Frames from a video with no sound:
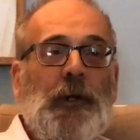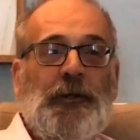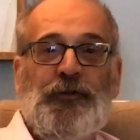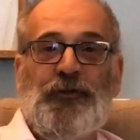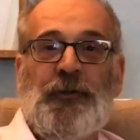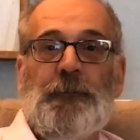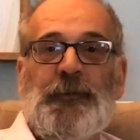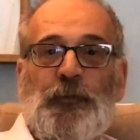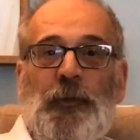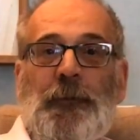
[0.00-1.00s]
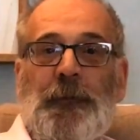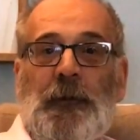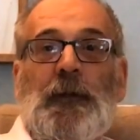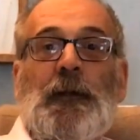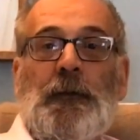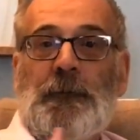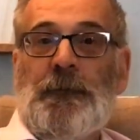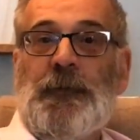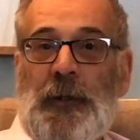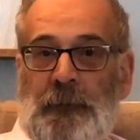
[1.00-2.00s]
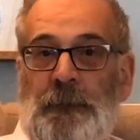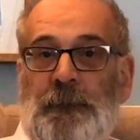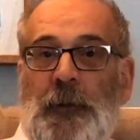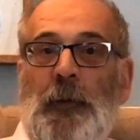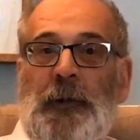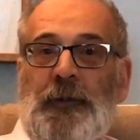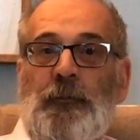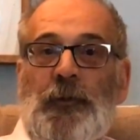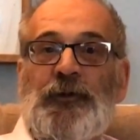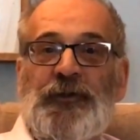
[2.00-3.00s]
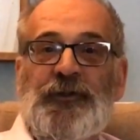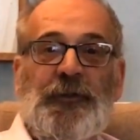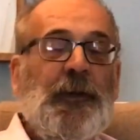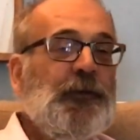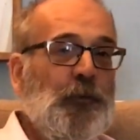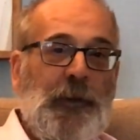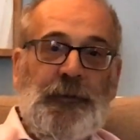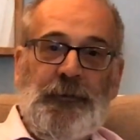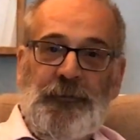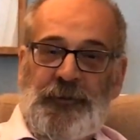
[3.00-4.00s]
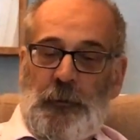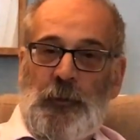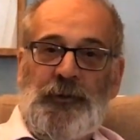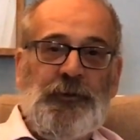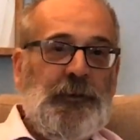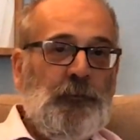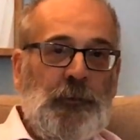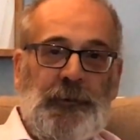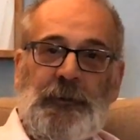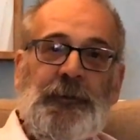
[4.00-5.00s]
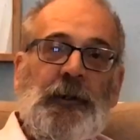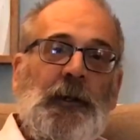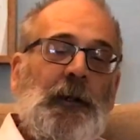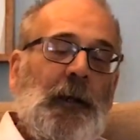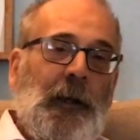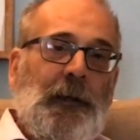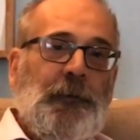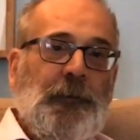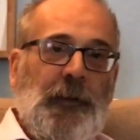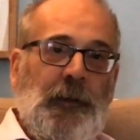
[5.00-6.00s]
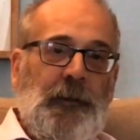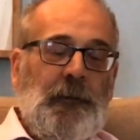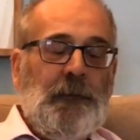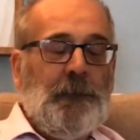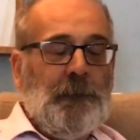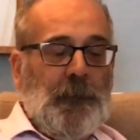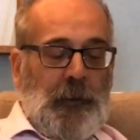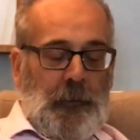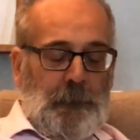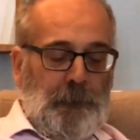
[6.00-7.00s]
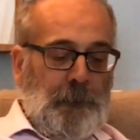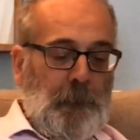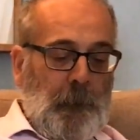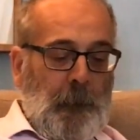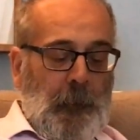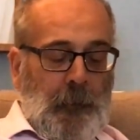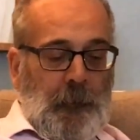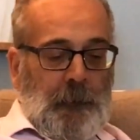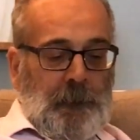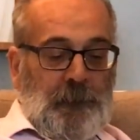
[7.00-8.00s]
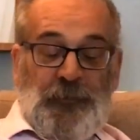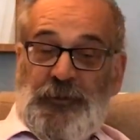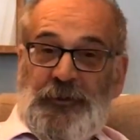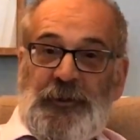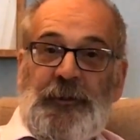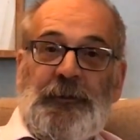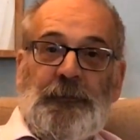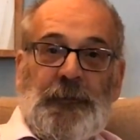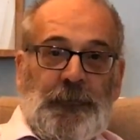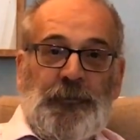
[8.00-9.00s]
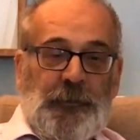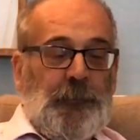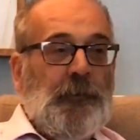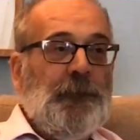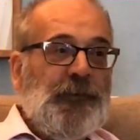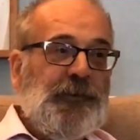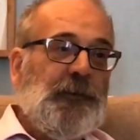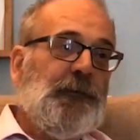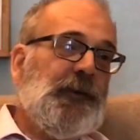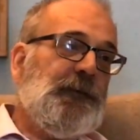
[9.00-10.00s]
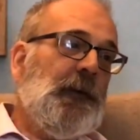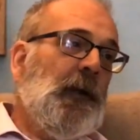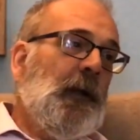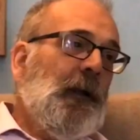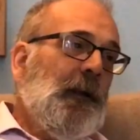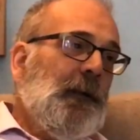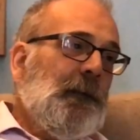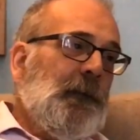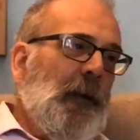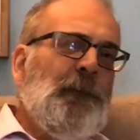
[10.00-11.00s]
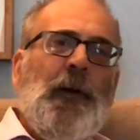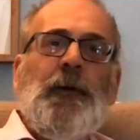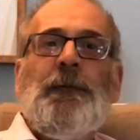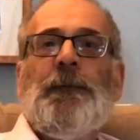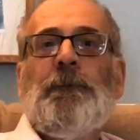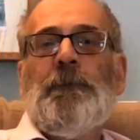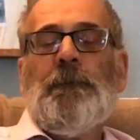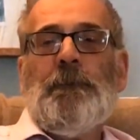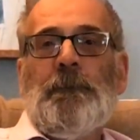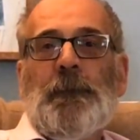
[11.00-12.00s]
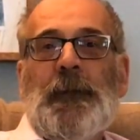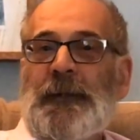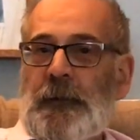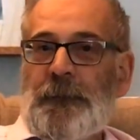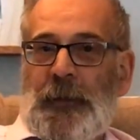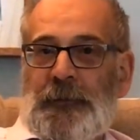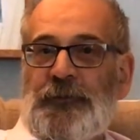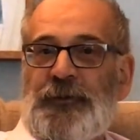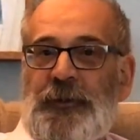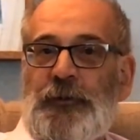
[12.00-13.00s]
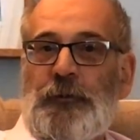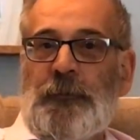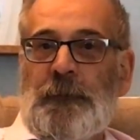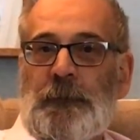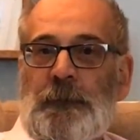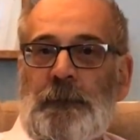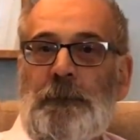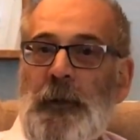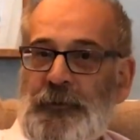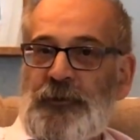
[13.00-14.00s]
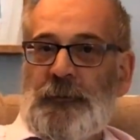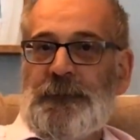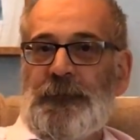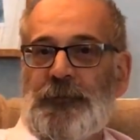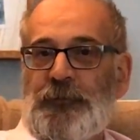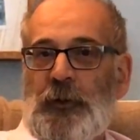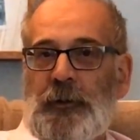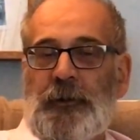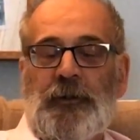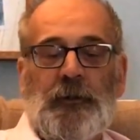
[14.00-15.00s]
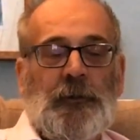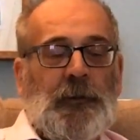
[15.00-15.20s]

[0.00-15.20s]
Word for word: relationships with their their mining communities and they twinned in the same way as we did and they um, visited and did reciprocal visiting and the rest of it. And very little of that continued mm. much after the strike.